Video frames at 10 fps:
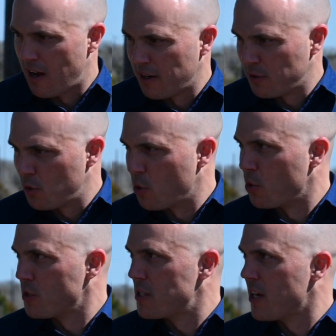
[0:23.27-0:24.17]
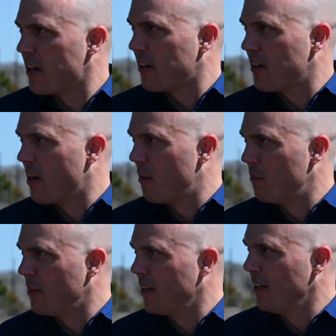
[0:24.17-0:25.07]
and allow us
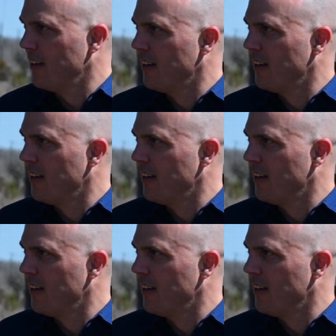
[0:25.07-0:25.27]
to be able